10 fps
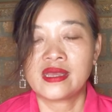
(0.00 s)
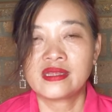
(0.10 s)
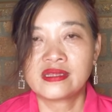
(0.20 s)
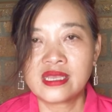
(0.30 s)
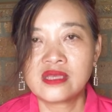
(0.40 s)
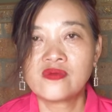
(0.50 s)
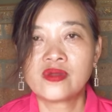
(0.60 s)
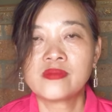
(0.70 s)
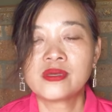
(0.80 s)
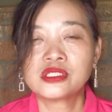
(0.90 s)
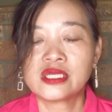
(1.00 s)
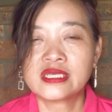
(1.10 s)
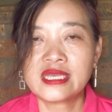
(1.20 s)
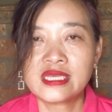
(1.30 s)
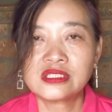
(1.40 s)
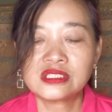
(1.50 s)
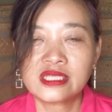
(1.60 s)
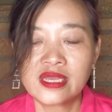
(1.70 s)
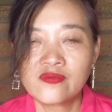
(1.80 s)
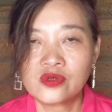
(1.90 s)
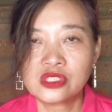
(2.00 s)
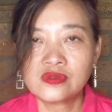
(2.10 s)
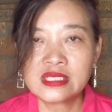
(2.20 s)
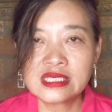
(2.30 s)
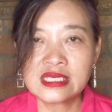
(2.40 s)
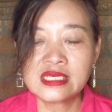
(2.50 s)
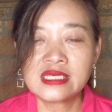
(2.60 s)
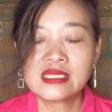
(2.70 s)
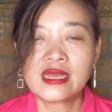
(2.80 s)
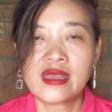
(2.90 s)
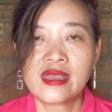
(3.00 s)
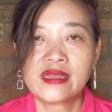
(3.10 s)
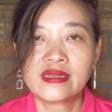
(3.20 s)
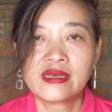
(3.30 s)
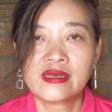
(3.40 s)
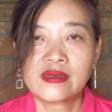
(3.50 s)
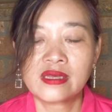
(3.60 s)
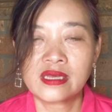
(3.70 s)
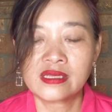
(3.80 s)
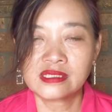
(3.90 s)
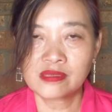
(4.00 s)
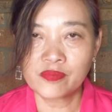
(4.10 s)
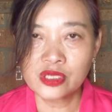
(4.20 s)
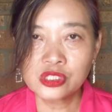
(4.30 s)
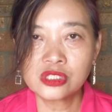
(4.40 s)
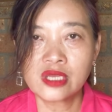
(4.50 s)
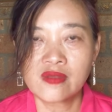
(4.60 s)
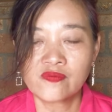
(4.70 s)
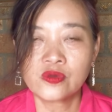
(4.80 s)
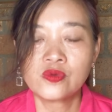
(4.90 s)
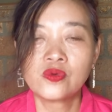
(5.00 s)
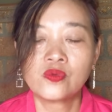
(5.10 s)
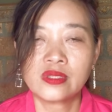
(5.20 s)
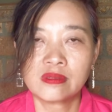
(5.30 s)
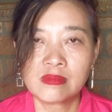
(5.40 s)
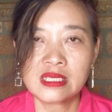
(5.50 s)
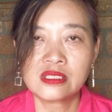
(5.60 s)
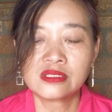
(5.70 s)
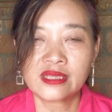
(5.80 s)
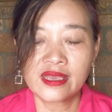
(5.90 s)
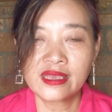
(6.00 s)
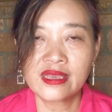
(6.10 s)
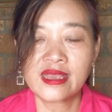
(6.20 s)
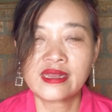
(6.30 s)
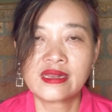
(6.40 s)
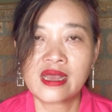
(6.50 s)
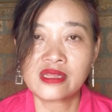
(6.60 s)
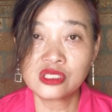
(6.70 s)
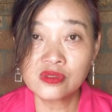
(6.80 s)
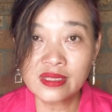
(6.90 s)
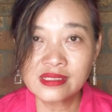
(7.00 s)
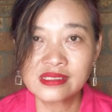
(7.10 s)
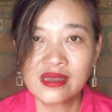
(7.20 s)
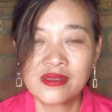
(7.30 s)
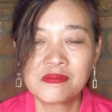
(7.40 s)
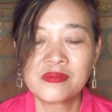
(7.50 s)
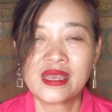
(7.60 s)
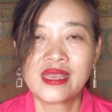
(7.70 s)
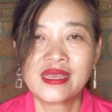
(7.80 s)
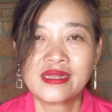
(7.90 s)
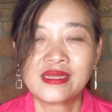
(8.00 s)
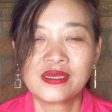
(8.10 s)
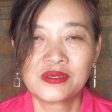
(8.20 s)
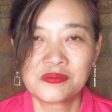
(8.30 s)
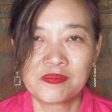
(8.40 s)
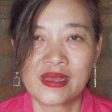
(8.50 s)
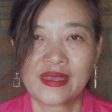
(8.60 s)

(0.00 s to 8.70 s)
Thank you very much again today for tuning in and uh, it's a pleasure to have you with me today and until next time and goodbye.